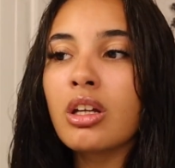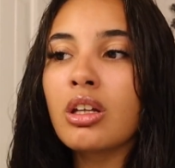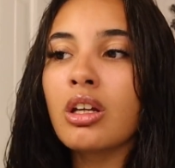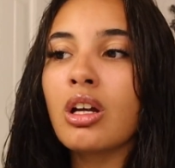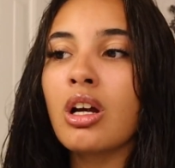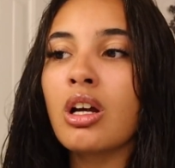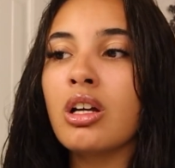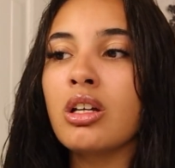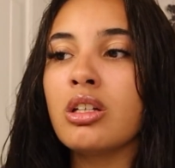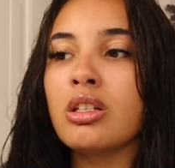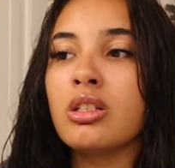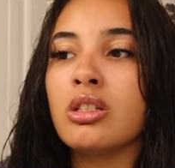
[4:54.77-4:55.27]

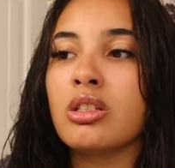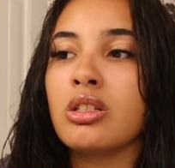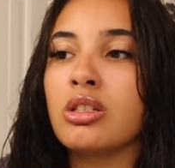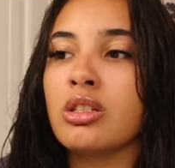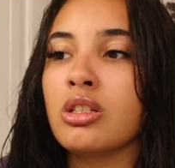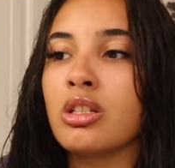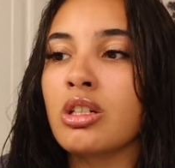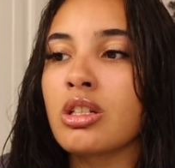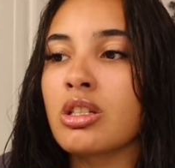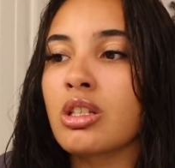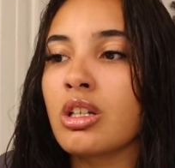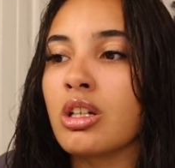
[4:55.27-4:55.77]
Y'all, it is
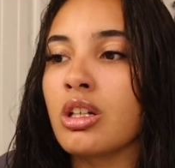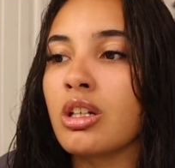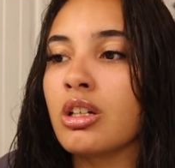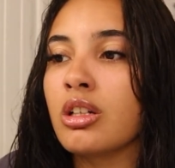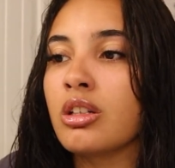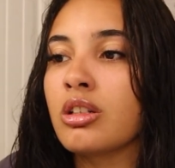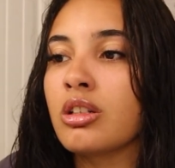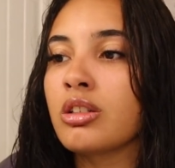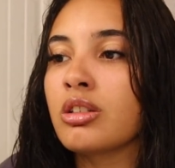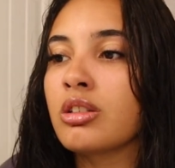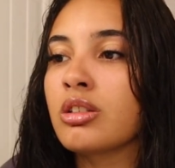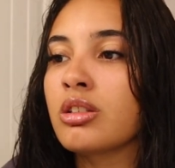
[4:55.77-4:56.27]
just
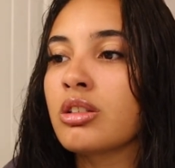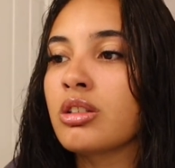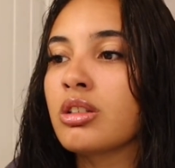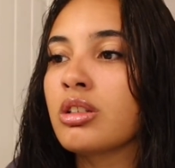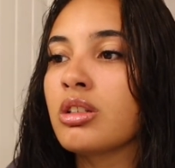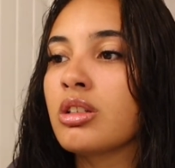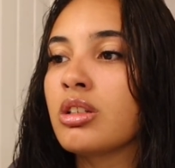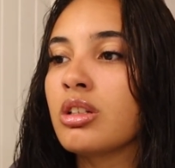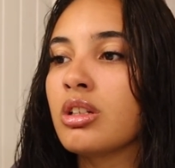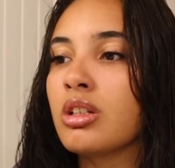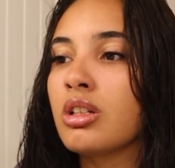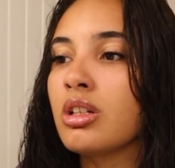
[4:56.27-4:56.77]
hair.
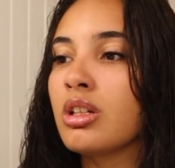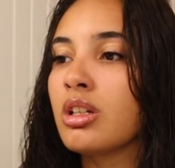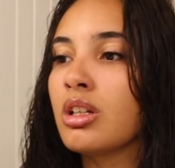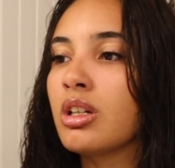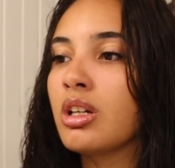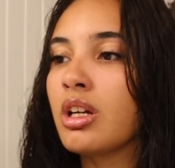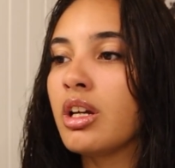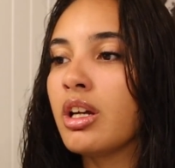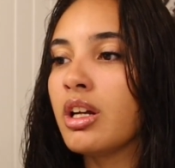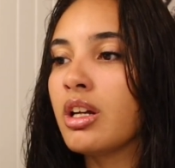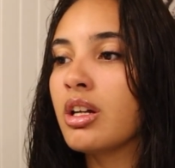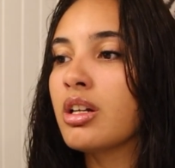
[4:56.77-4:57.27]

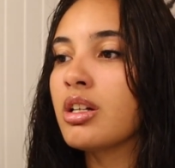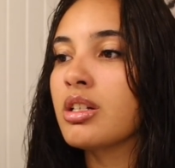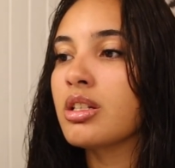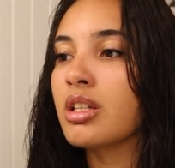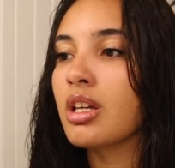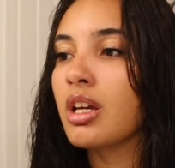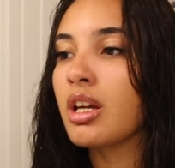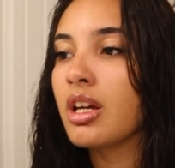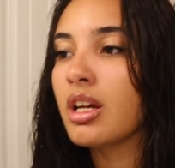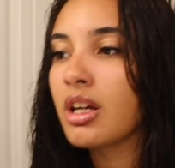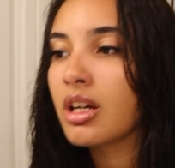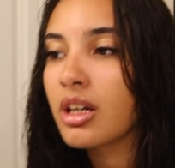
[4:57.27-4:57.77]
Hair is
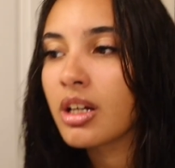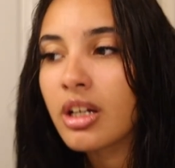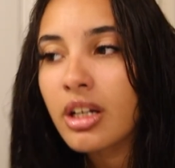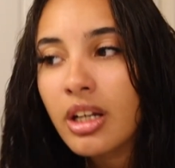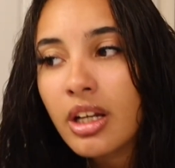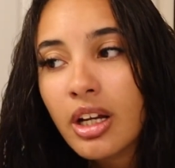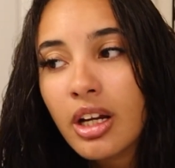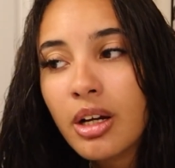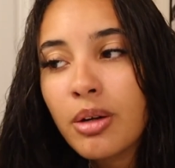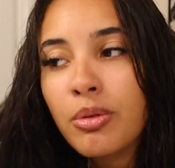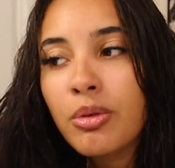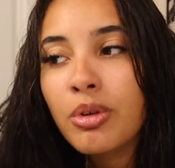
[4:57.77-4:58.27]
hair, and
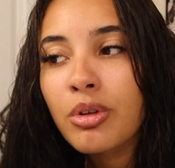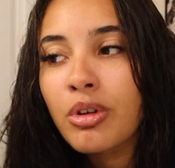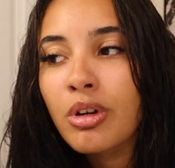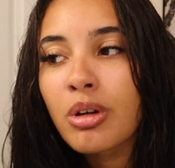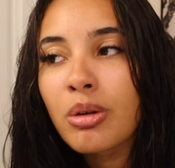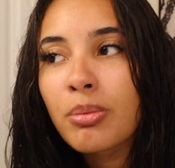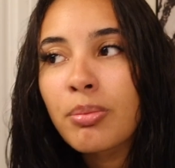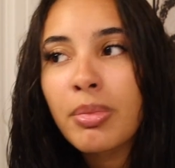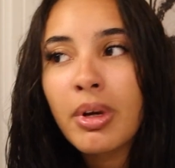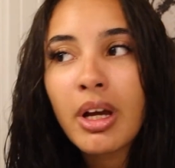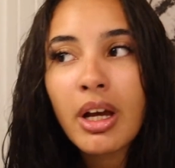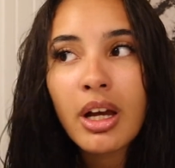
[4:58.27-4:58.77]
hair will grow
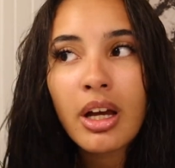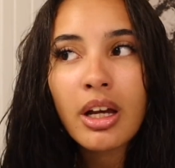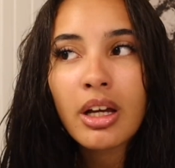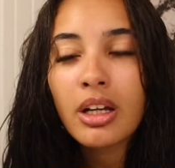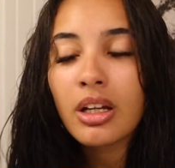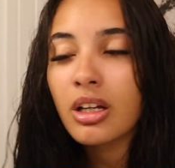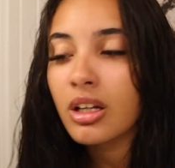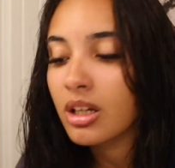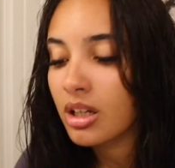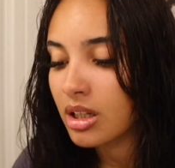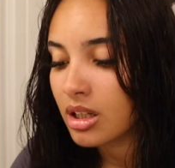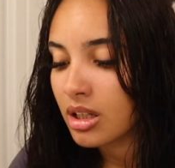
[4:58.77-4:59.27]
back.